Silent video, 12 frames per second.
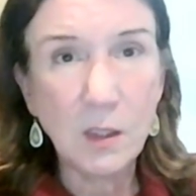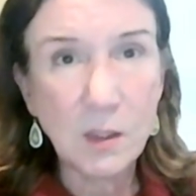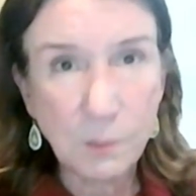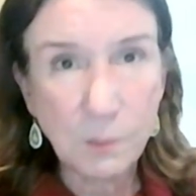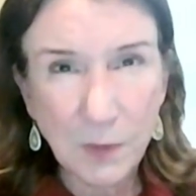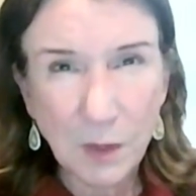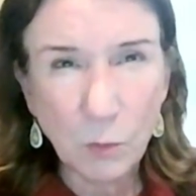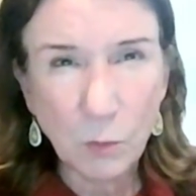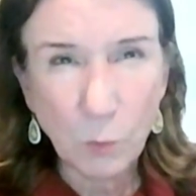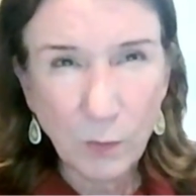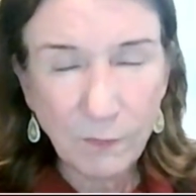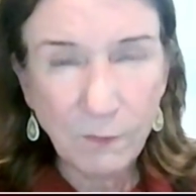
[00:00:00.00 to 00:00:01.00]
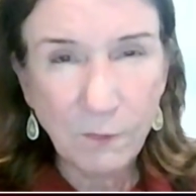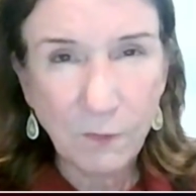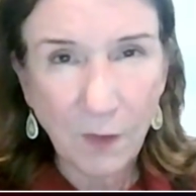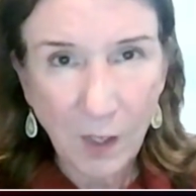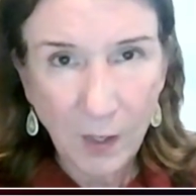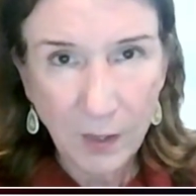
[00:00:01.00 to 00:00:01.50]
is being
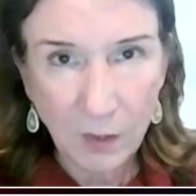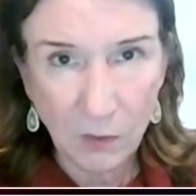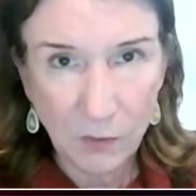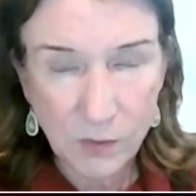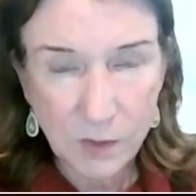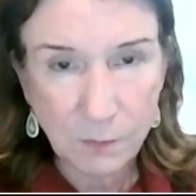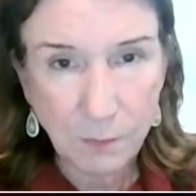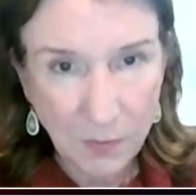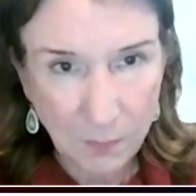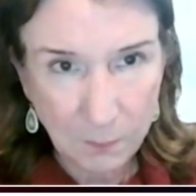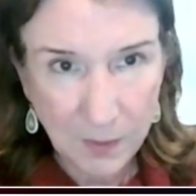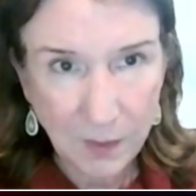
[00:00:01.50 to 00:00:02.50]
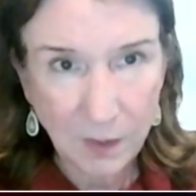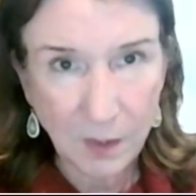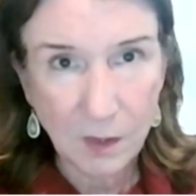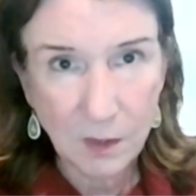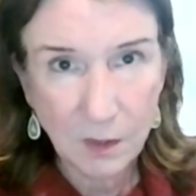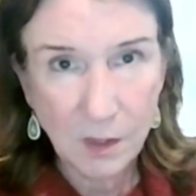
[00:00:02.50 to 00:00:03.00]
reviled by the
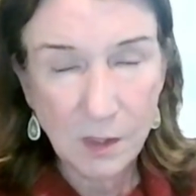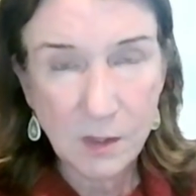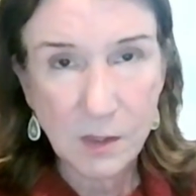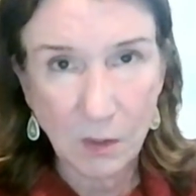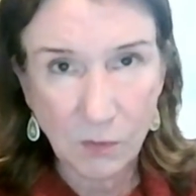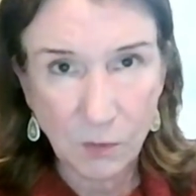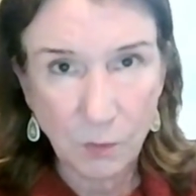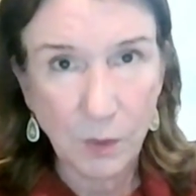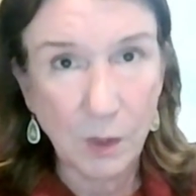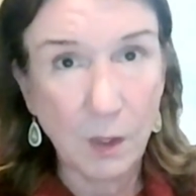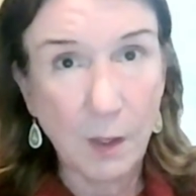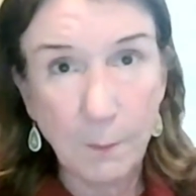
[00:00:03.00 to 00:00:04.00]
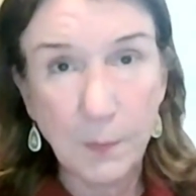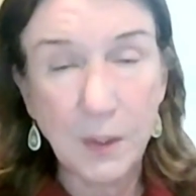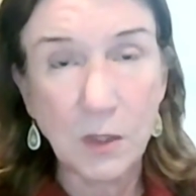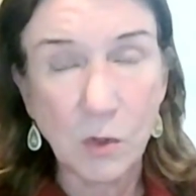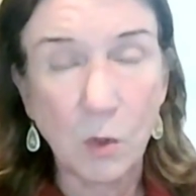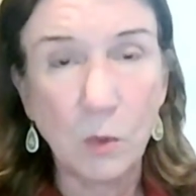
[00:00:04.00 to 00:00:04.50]
media in South Korea, I'm
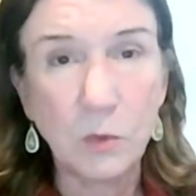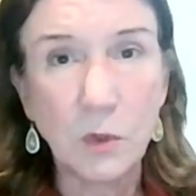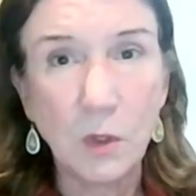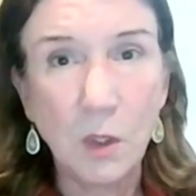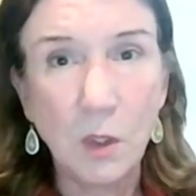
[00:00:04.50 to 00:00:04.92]
being told.